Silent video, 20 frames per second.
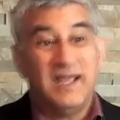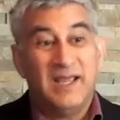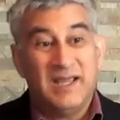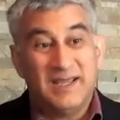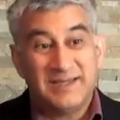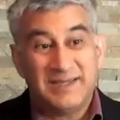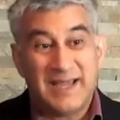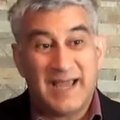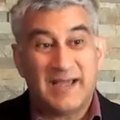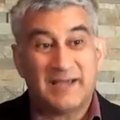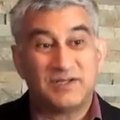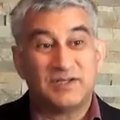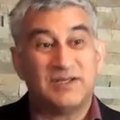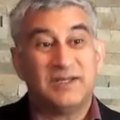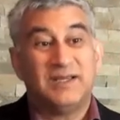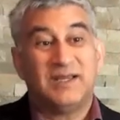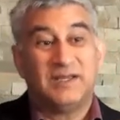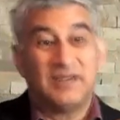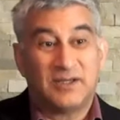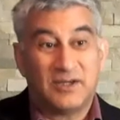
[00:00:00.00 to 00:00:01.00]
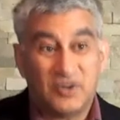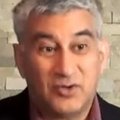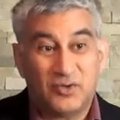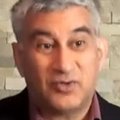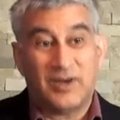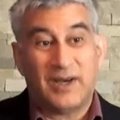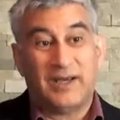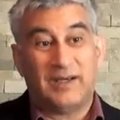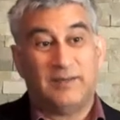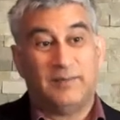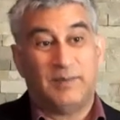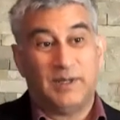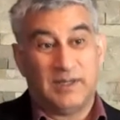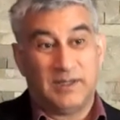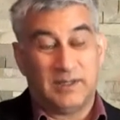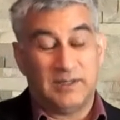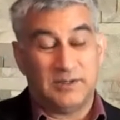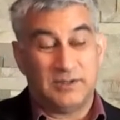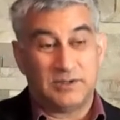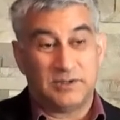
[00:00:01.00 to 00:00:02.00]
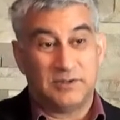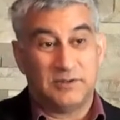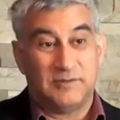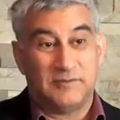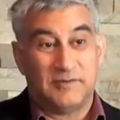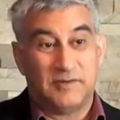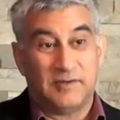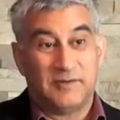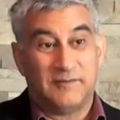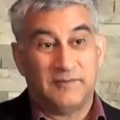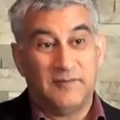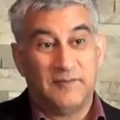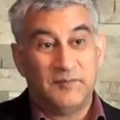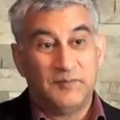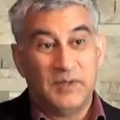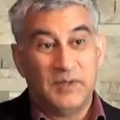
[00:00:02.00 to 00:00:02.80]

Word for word: is actually incredibly conservative.